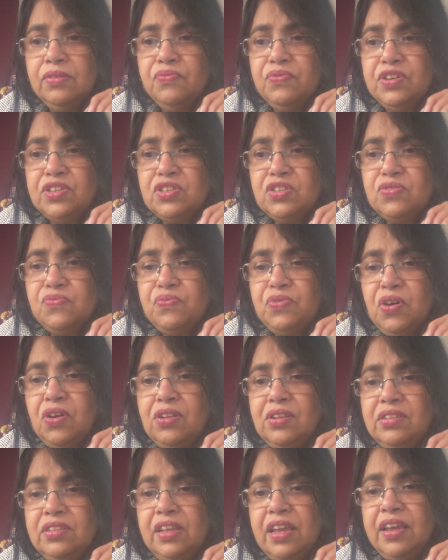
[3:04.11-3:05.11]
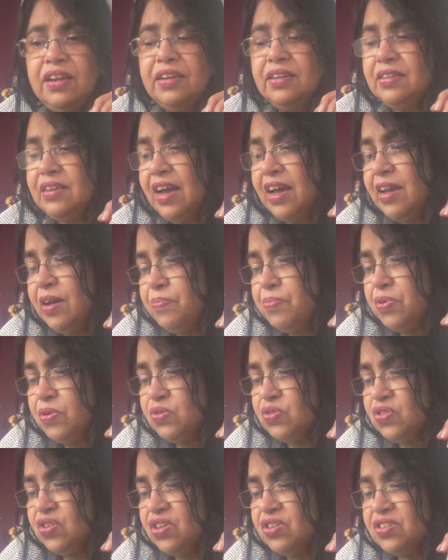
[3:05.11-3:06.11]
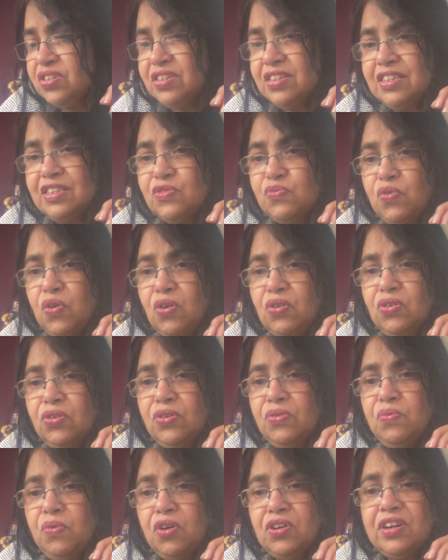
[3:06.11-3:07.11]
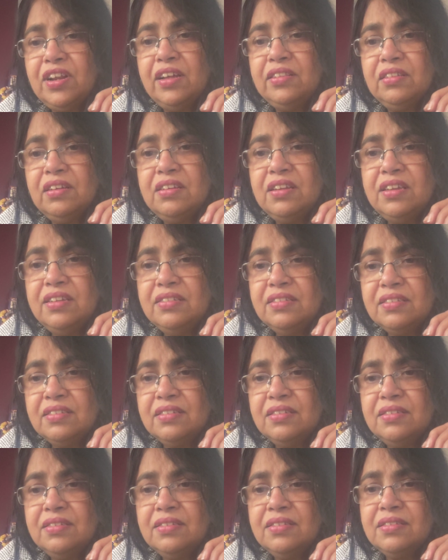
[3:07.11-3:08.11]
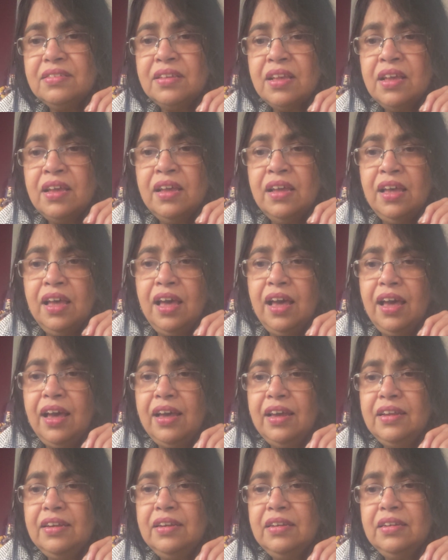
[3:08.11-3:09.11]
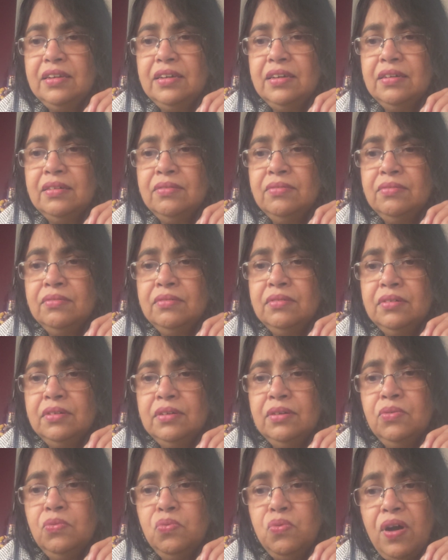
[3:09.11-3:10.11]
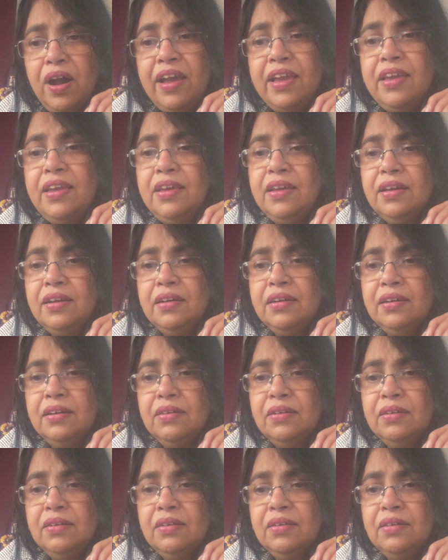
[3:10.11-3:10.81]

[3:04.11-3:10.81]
first of all, the entire procedure is followed. What are the reasons, and why